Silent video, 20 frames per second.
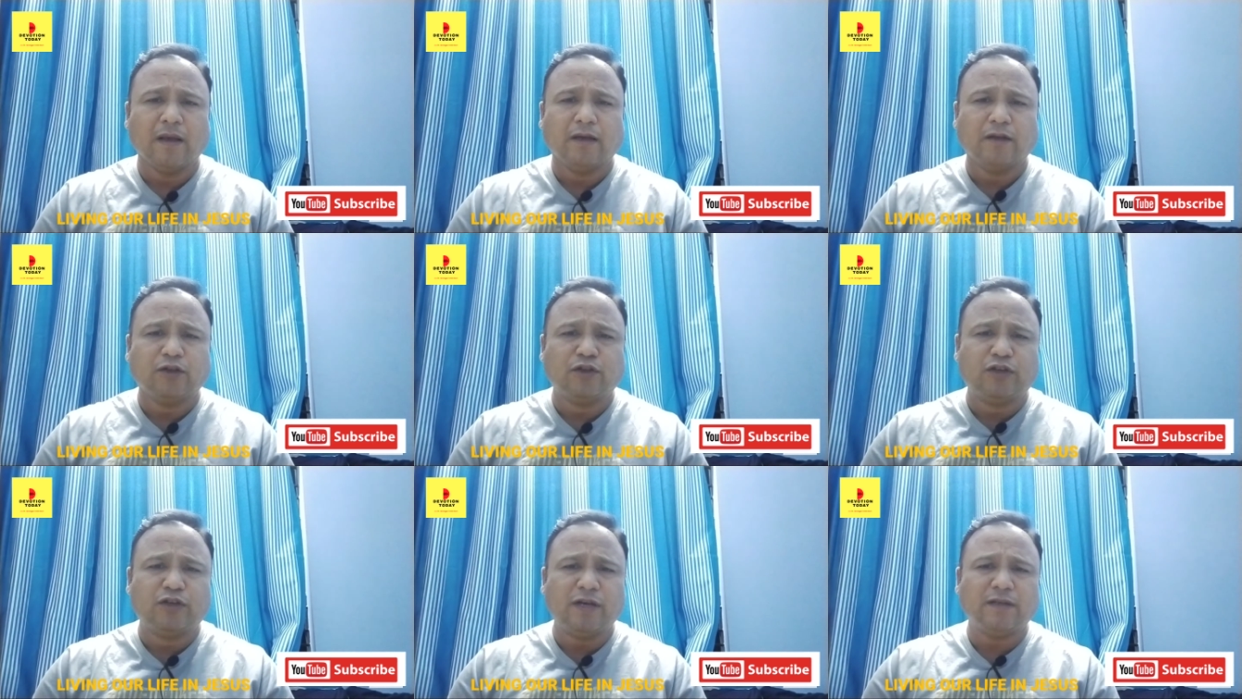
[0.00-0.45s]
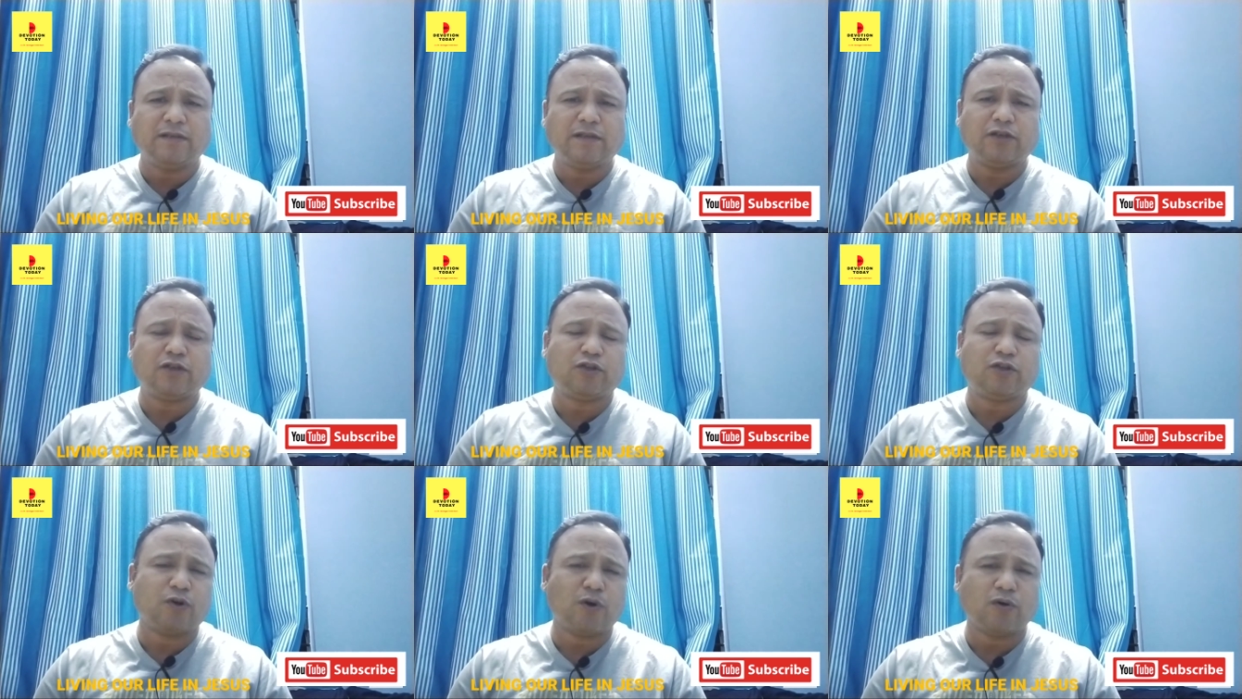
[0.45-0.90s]

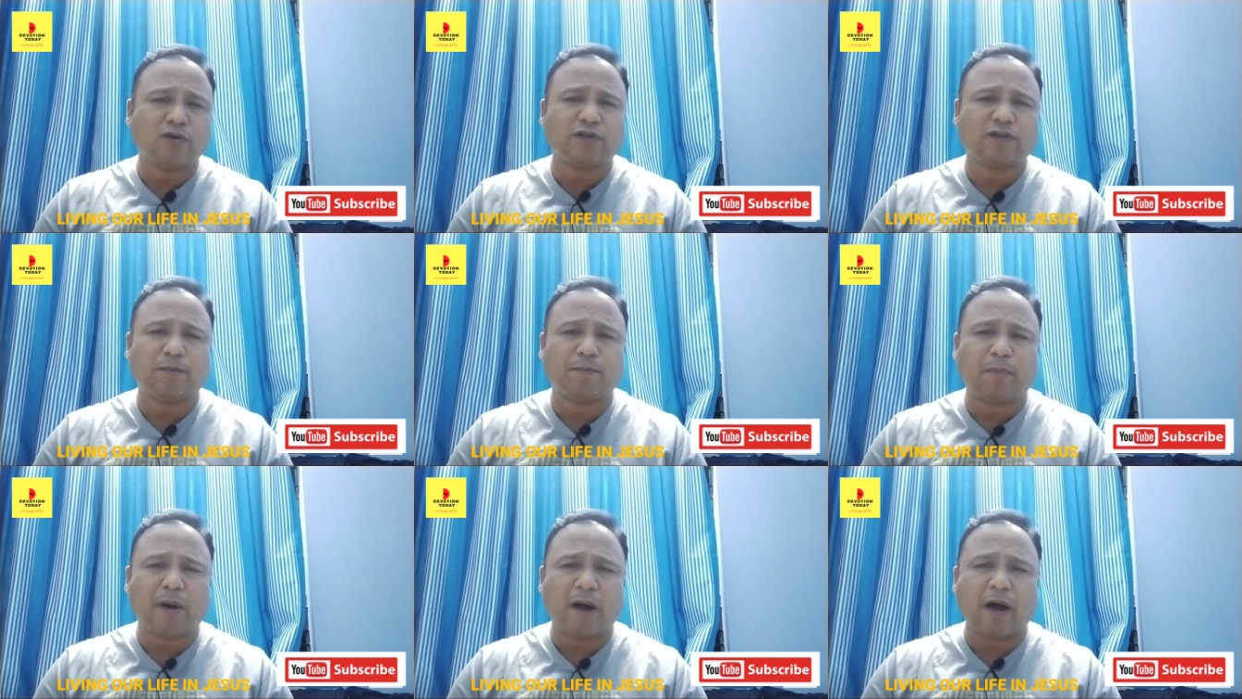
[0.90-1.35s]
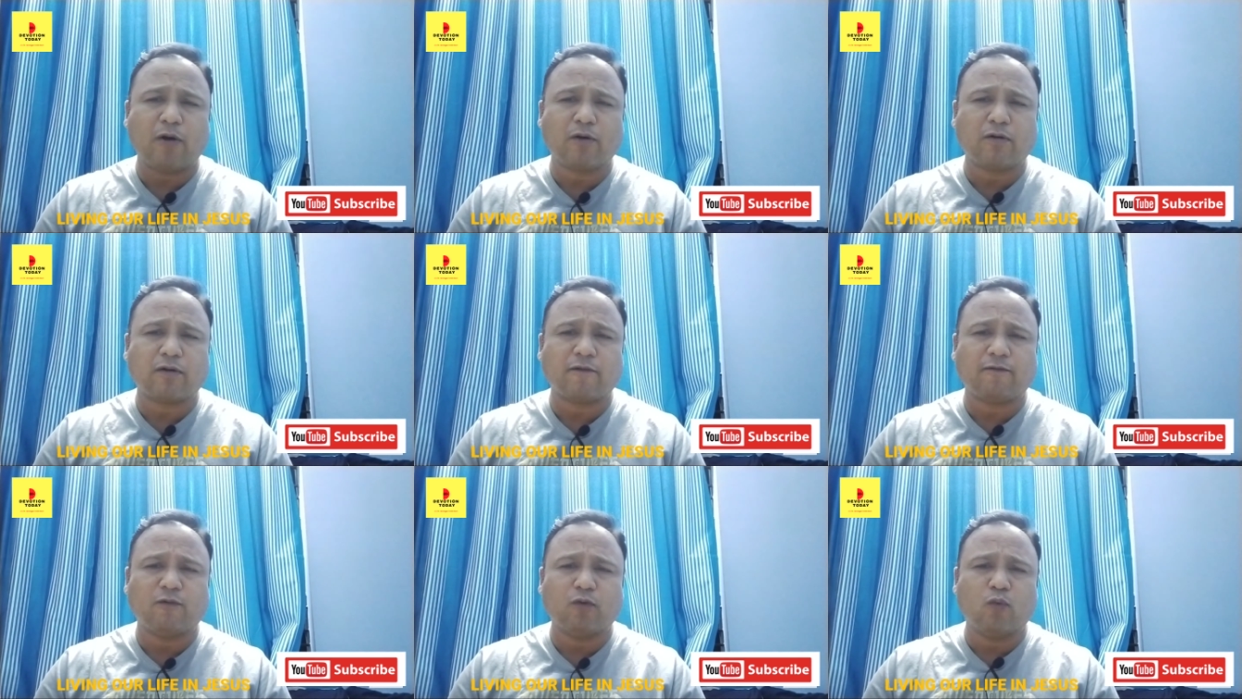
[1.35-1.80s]
Jesus shows the
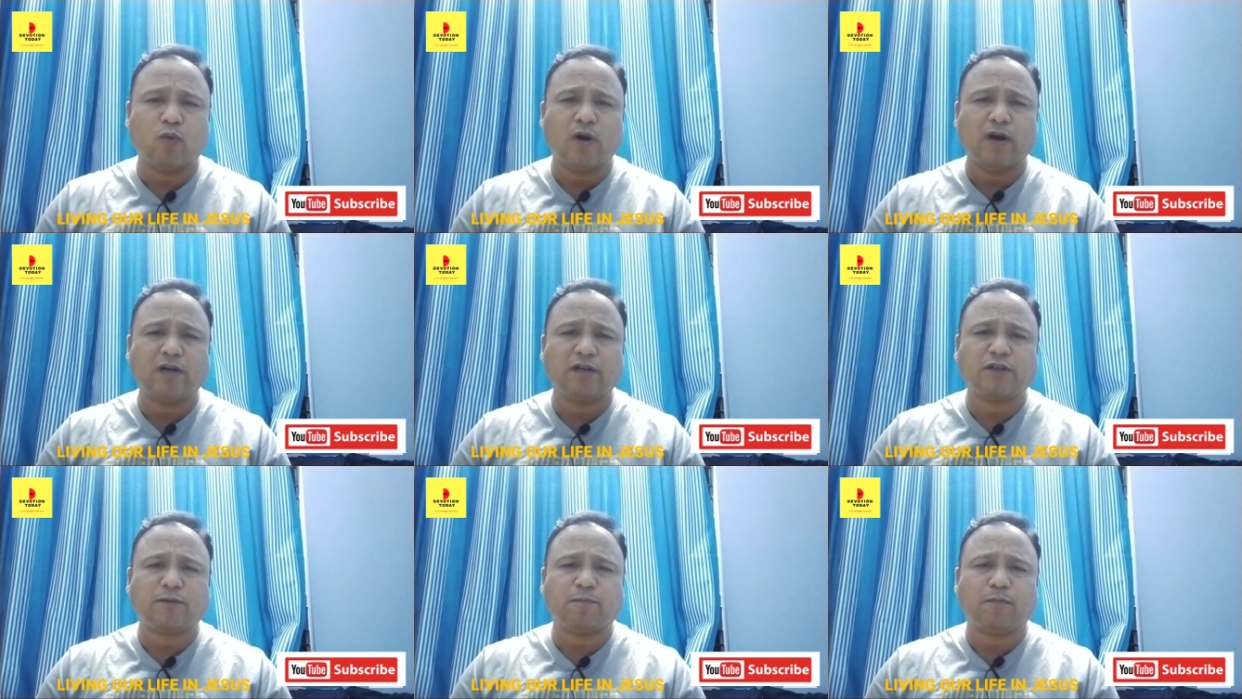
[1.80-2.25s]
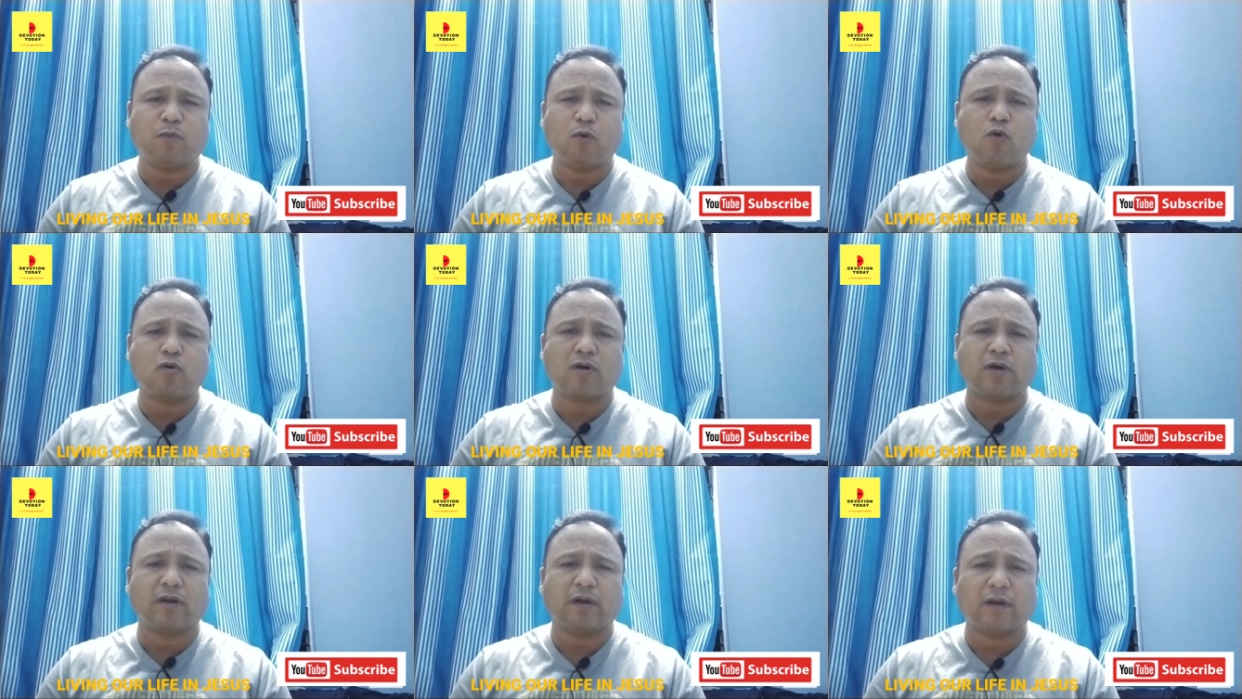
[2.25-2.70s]
power of words
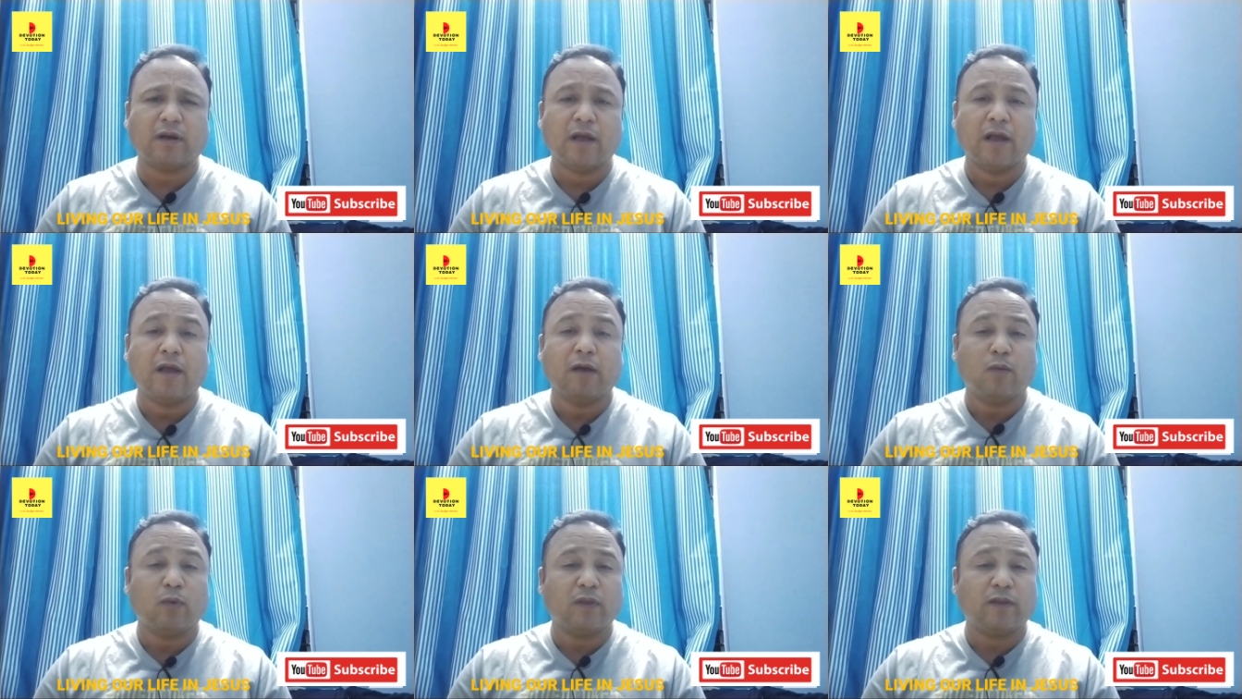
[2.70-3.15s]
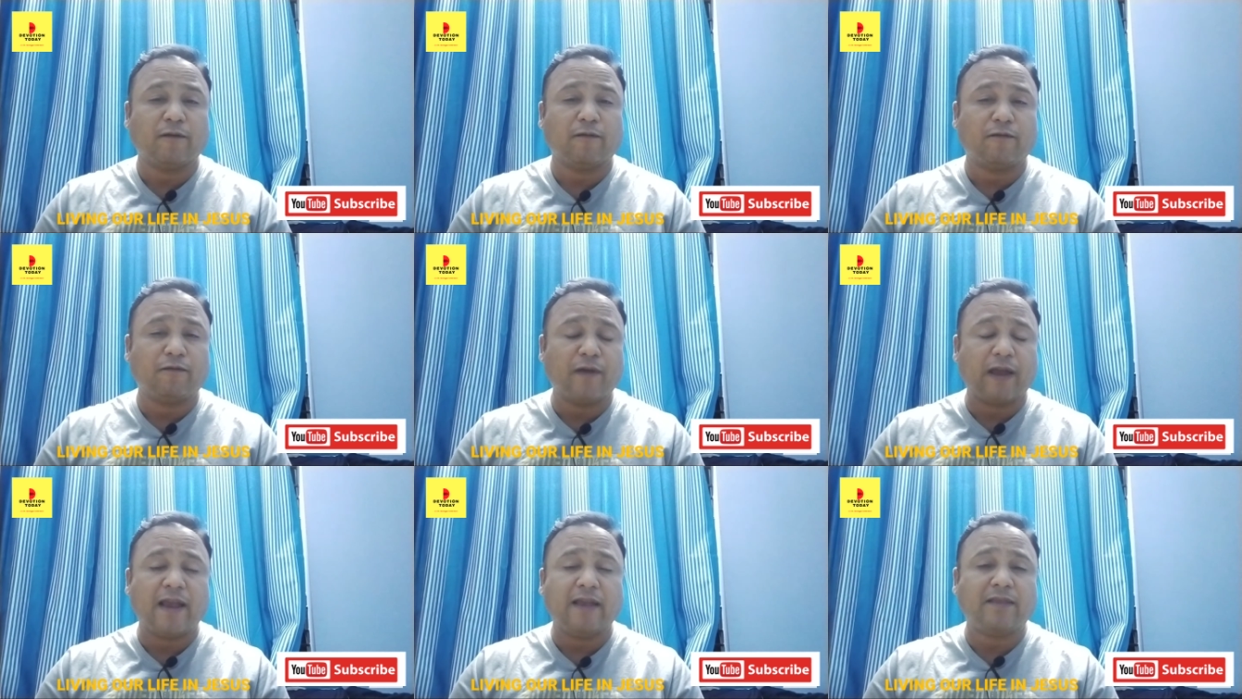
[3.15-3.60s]
spoken with the
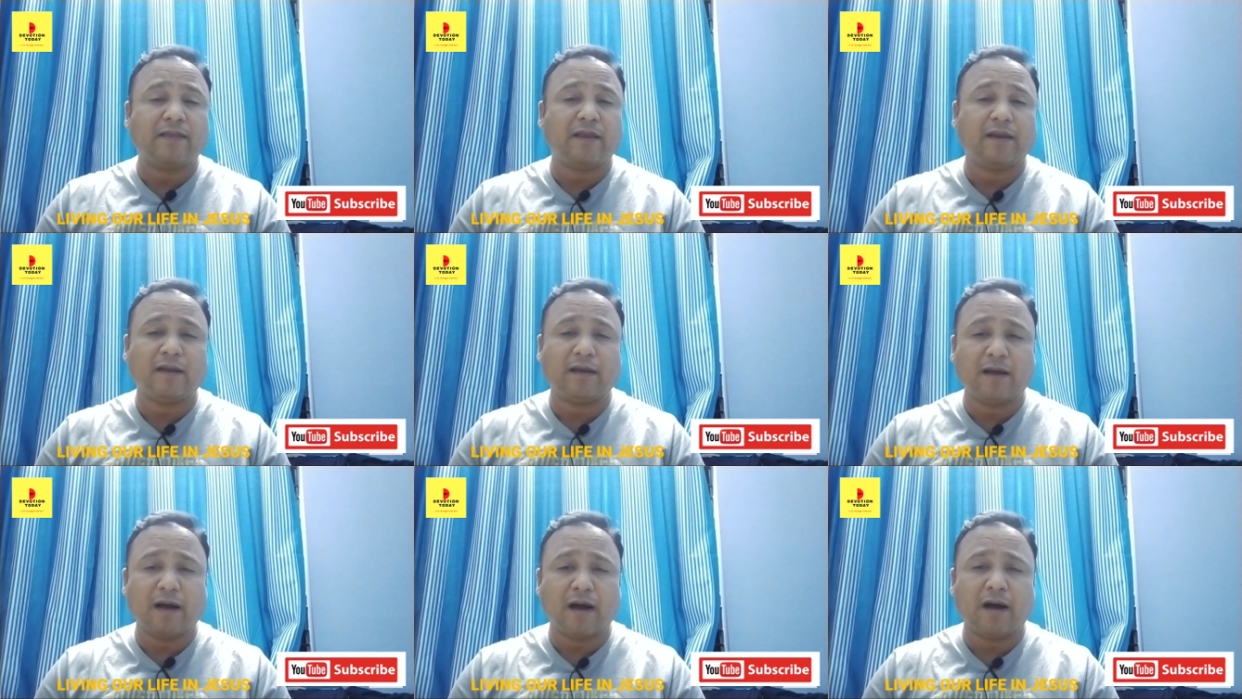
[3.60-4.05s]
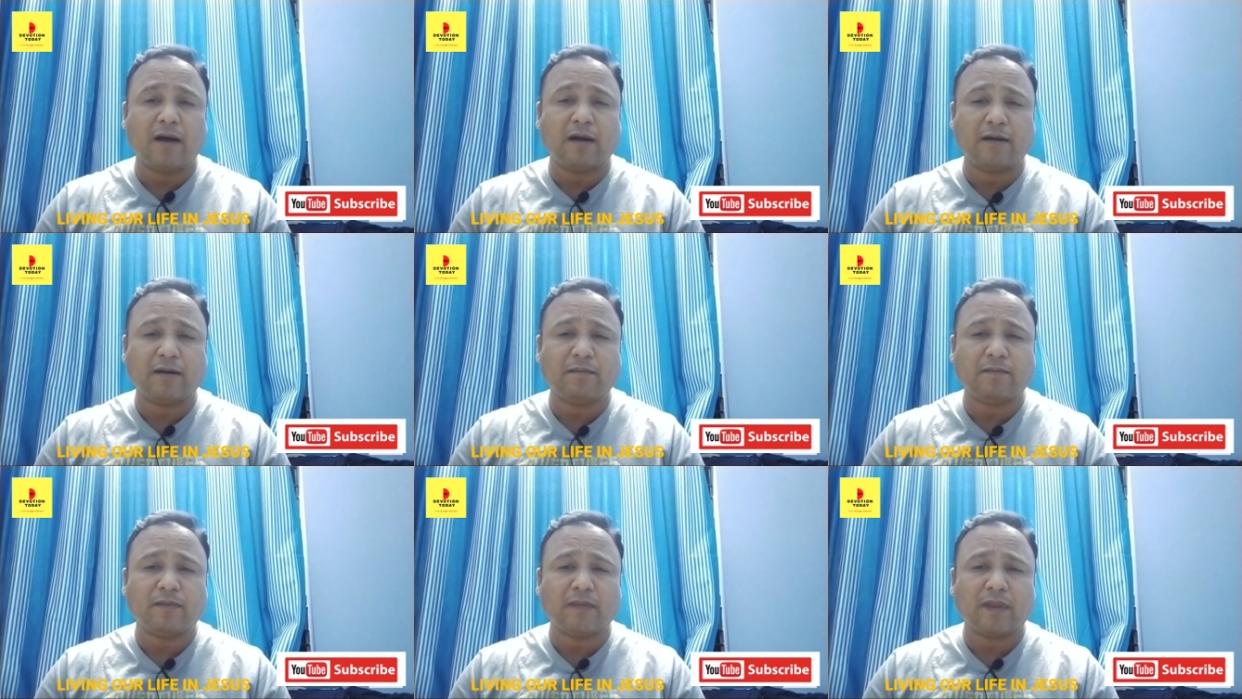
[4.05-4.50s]
faith in God.